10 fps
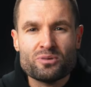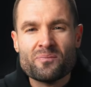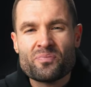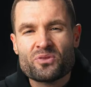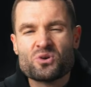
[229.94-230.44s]

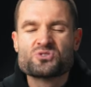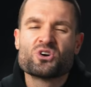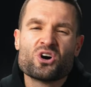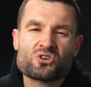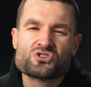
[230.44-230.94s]
but those are
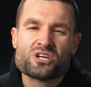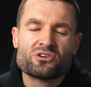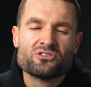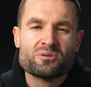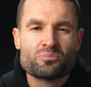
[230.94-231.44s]
all
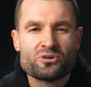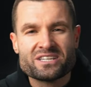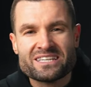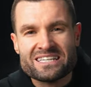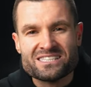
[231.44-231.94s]
generally
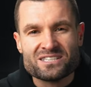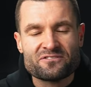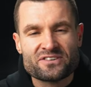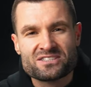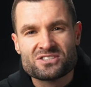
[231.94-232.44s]
pretty easy
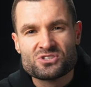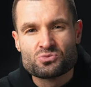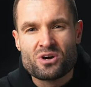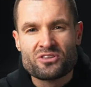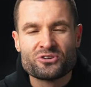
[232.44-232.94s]
fixes,
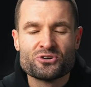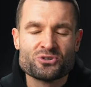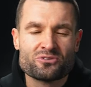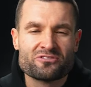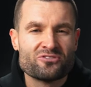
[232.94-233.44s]
whether you're
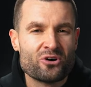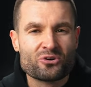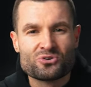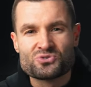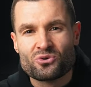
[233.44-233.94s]
doing
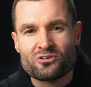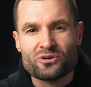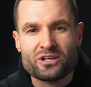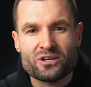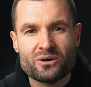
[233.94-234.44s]
photos or
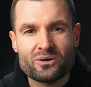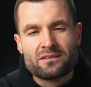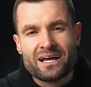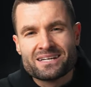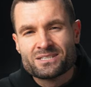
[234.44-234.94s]
video.
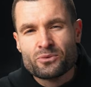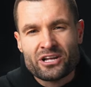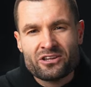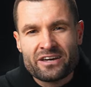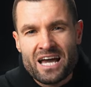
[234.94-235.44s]
Last thing we're
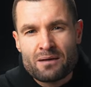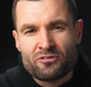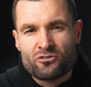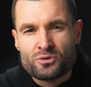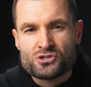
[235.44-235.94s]
gonna look at
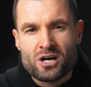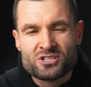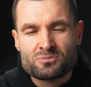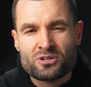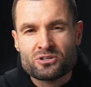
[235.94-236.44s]
before we draw
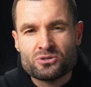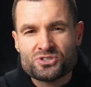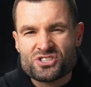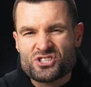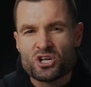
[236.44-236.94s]
some
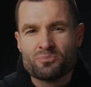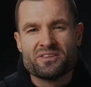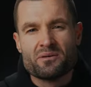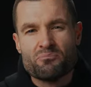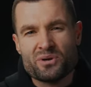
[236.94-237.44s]
conclusions is gonna be
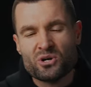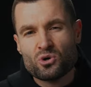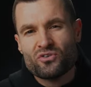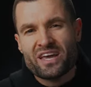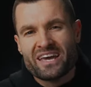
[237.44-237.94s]
the
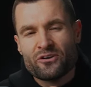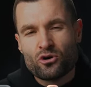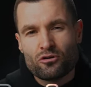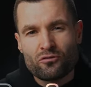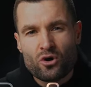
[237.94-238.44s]
build and
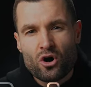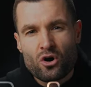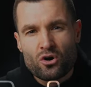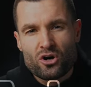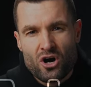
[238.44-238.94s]

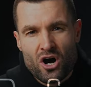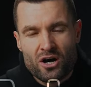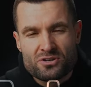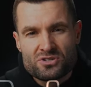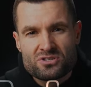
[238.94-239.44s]
overall
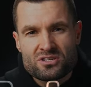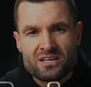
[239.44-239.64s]
cost.